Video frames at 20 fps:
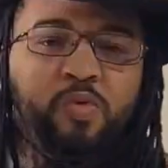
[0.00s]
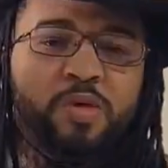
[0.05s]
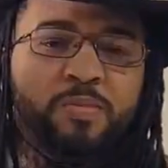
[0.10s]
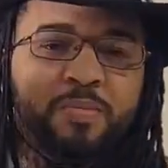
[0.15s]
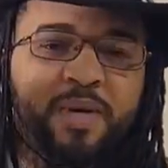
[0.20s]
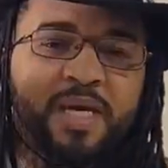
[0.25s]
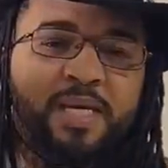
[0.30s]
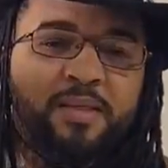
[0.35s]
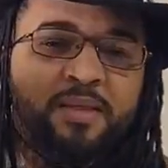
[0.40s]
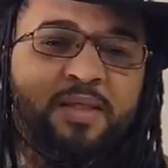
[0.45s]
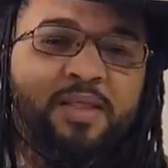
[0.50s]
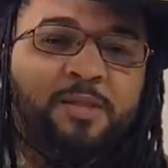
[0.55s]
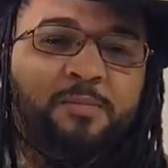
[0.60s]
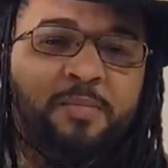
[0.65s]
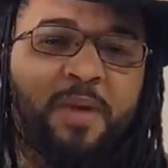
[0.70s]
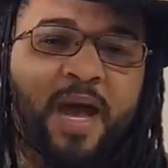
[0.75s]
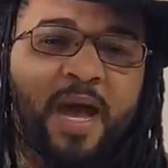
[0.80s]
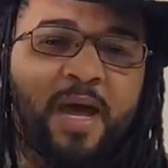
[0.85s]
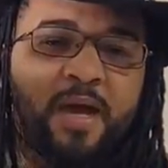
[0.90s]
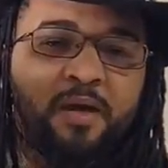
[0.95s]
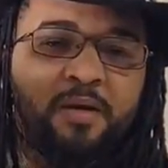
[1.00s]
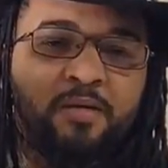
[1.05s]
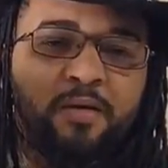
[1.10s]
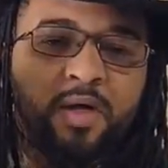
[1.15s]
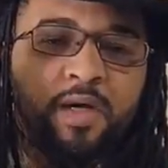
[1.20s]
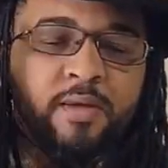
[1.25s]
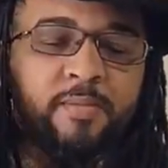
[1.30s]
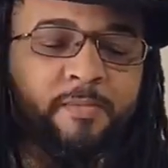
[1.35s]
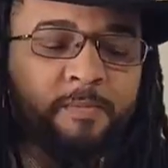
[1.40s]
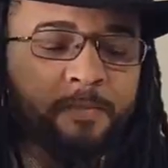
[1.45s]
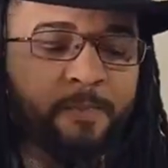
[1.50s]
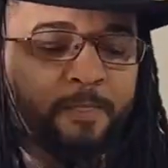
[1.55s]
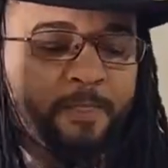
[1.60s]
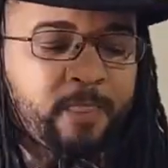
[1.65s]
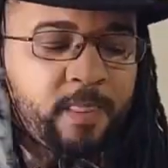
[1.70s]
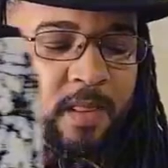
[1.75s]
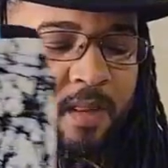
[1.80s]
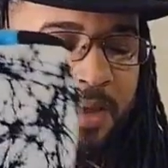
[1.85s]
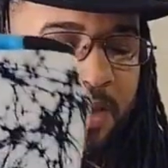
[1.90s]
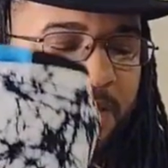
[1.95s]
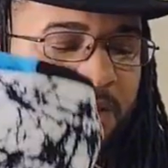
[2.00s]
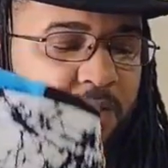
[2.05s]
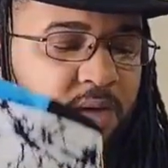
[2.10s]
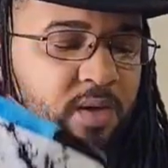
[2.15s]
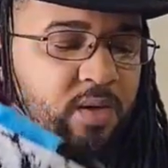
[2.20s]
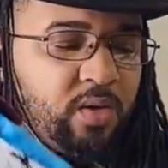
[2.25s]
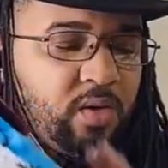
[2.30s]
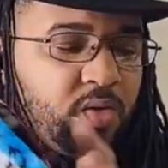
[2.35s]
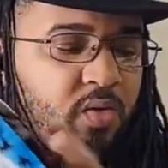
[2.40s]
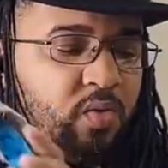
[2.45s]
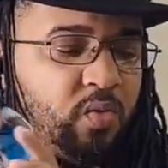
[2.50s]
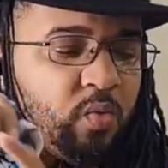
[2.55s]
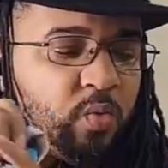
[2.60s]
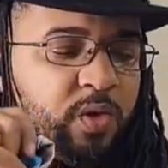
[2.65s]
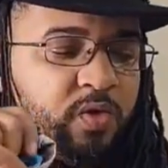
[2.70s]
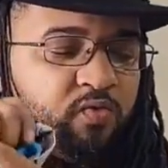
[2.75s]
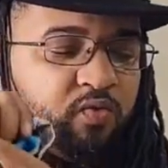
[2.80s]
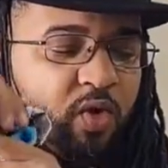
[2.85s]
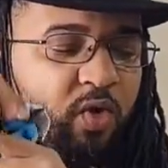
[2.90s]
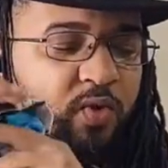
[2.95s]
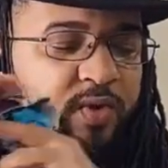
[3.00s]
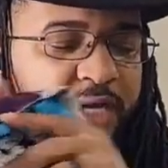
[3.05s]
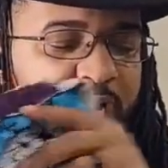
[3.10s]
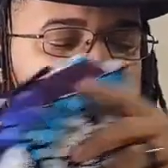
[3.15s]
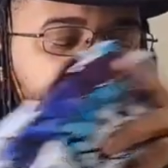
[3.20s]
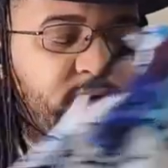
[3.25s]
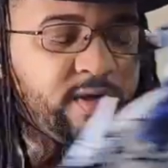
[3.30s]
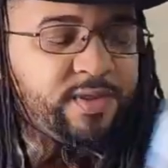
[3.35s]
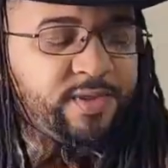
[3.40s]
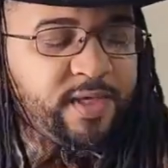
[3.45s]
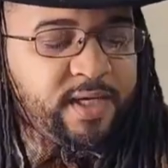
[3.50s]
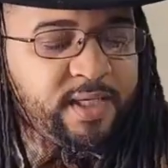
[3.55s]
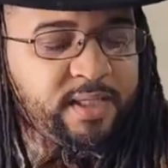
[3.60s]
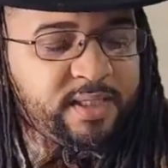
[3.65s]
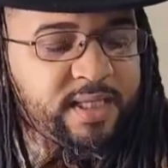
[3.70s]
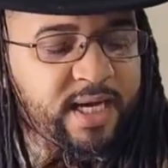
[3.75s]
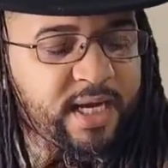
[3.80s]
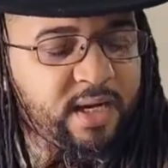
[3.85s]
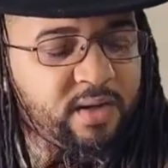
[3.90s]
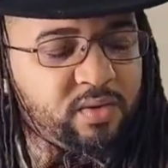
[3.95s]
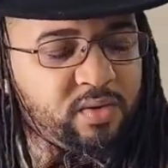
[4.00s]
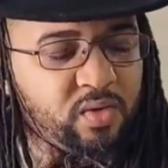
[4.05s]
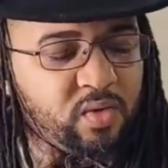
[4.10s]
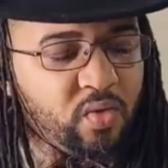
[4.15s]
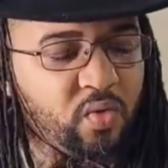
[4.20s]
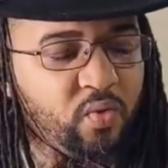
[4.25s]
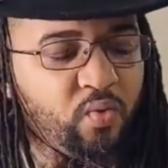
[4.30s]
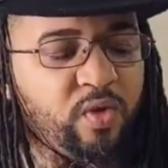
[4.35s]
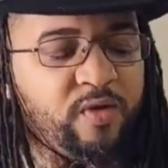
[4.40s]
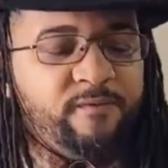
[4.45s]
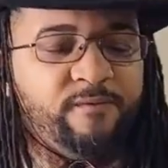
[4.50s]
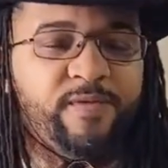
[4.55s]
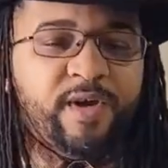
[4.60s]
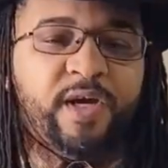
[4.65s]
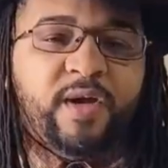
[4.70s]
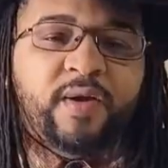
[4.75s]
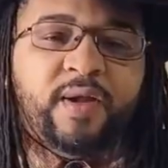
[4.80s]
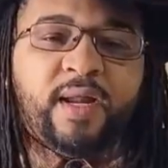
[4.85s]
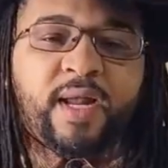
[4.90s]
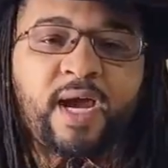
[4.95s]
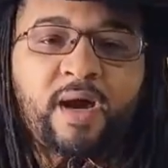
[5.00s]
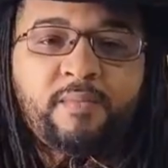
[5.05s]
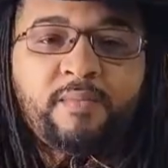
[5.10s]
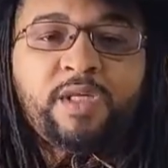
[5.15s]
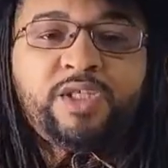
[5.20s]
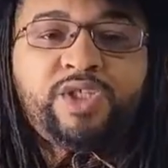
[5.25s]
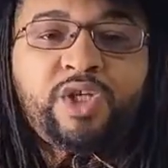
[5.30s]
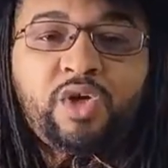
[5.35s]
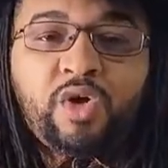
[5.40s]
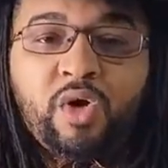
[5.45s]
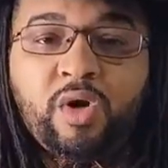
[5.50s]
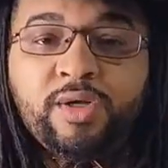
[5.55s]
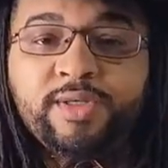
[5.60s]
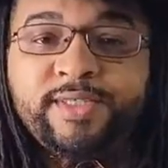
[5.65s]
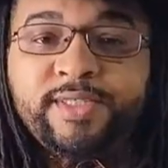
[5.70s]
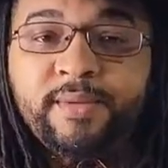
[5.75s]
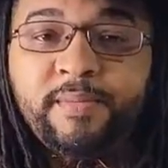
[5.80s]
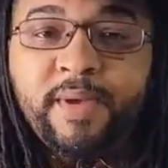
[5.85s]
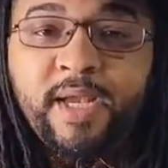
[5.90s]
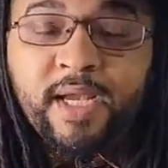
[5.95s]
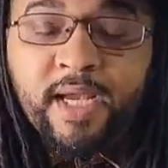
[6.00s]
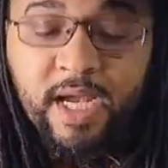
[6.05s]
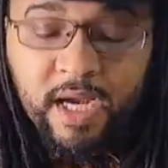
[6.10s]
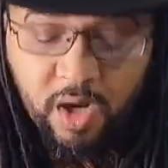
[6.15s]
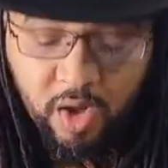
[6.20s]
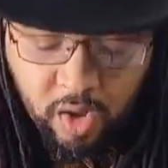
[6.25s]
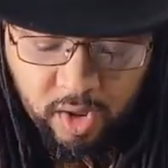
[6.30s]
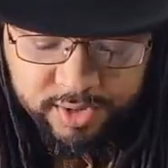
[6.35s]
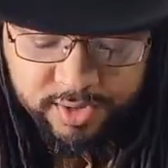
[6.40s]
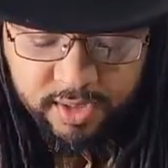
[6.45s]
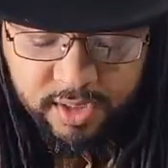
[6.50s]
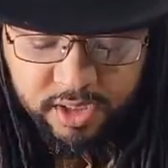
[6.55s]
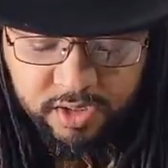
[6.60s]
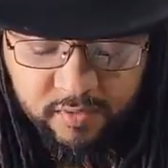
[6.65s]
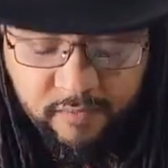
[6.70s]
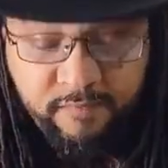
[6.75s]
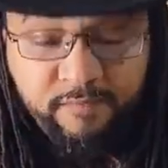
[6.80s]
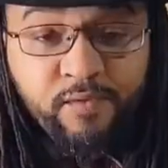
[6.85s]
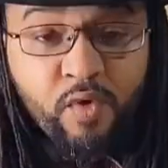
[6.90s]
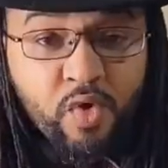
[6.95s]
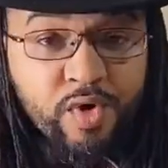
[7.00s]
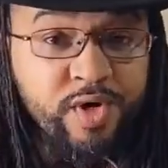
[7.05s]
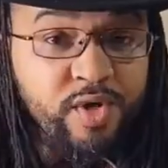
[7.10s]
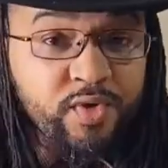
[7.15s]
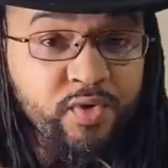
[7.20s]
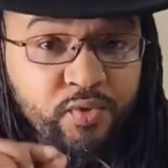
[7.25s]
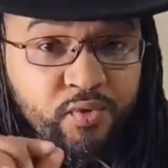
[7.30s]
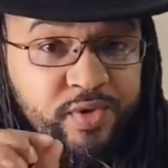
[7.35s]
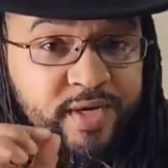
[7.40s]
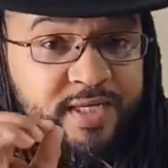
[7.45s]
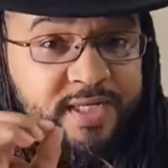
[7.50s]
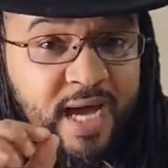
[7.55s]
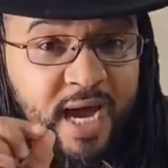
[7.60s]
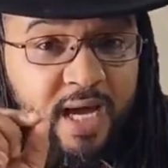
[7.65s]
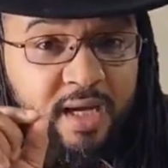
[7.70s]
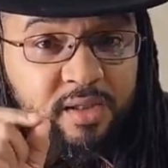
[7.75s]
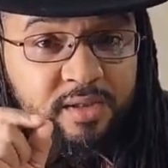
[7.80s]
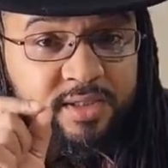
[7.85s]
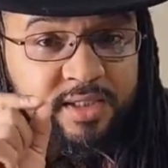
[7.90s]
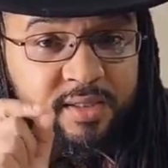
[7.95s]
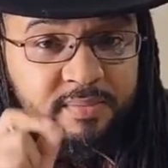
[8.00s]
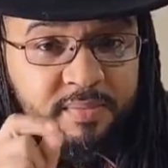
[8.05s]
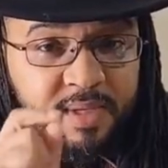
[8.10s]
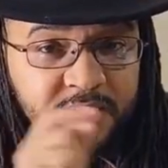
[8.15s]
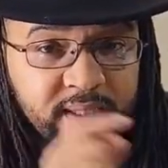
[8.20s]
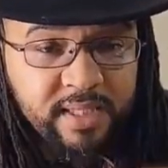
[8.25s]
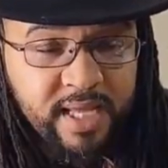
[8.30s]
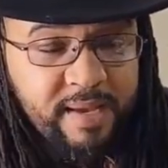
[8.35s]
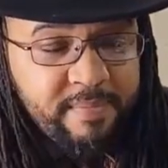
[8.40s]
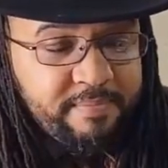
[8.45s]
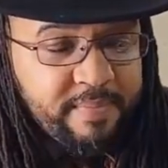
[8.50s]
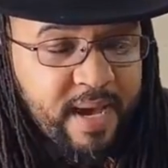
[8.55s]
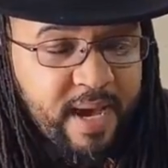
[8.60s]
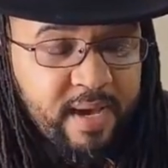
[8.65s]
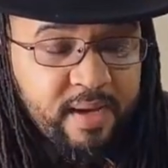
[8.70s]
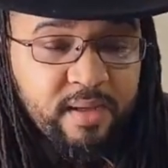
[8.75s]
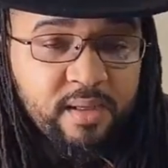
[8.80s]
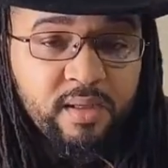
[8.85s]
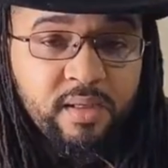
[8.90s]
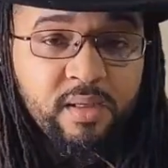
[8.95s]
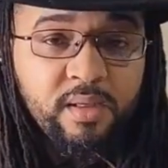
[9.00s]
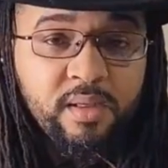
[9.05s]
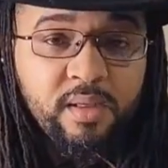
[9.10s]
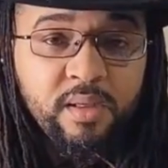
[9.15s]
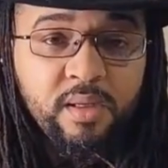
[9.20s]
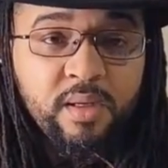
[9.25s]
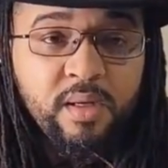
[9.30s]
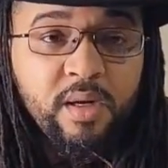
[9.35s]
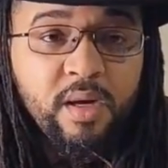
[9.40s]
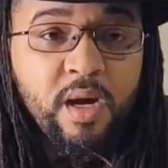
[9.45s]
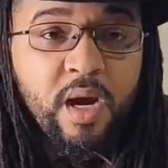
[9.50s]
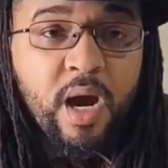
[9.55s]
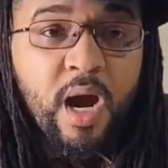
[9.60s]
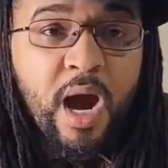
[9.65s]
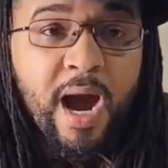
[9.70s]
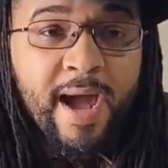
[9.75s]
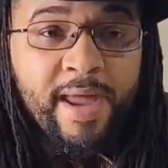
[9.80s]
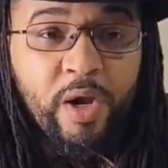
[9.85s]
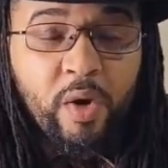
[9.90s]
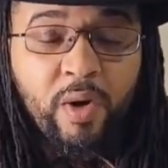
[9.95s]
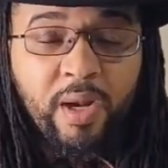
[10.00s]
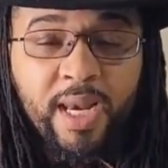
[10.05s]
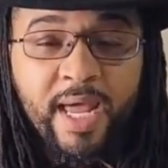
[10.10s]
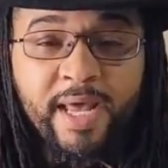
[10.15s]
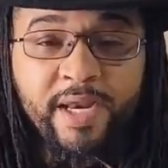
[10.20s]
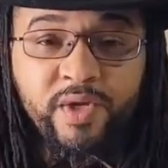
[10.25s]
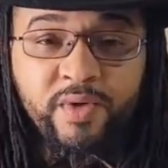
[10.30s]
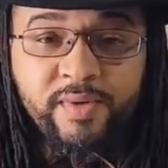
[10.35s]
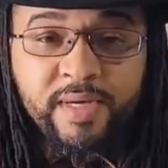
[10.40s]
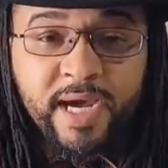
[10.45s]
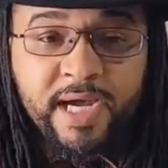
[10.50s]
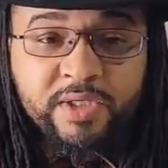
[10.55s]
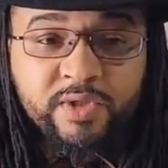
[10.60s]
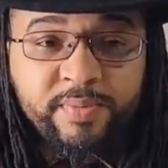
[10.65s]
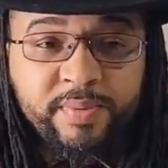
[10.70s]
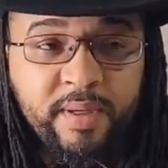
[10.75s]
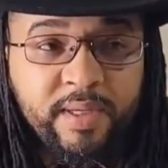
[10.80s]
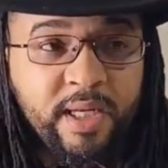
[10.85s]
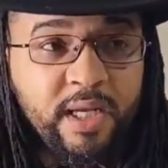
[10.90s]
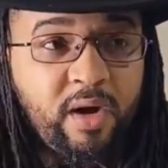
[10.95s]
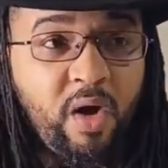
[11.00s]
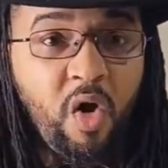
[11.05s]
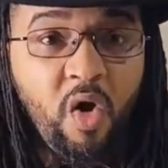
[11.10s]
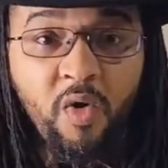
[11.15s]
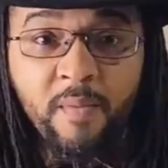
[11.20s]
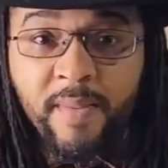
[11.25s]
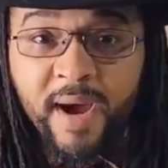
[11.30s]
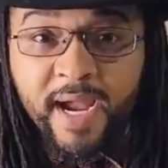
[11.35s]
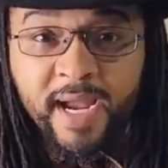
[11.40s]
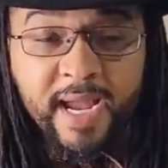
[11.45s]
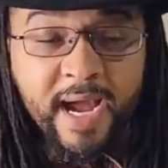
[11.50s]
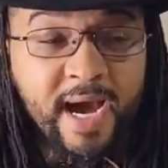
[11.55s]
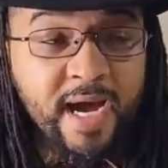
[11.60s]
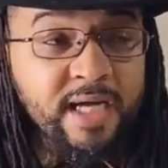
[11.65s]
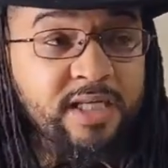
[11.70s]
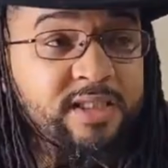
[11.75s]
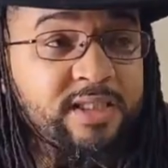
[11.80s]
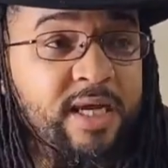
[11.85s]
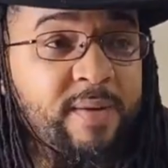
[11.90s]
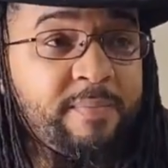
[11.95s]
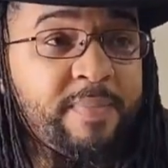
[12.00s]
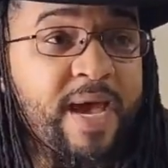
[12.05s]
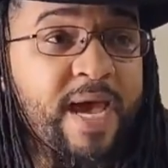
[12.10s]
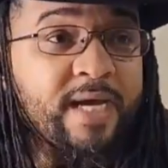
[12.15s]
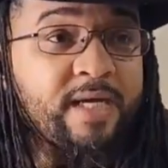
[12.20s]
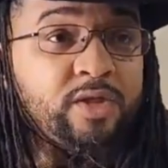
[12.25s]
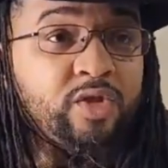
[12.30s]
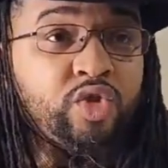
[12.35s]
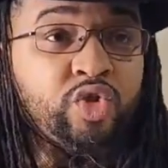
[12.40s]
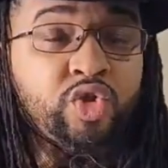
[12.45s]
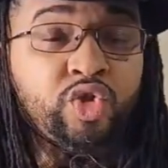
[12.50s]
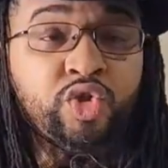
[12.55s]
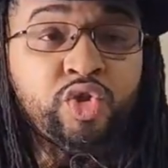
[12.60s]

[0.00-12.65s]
we made this bag, right? We wrote everything down. We figured out how much it cost to make. It costed us $43 to make that bag. I know a lot of you guys are probably like, oh my gosh, that bag is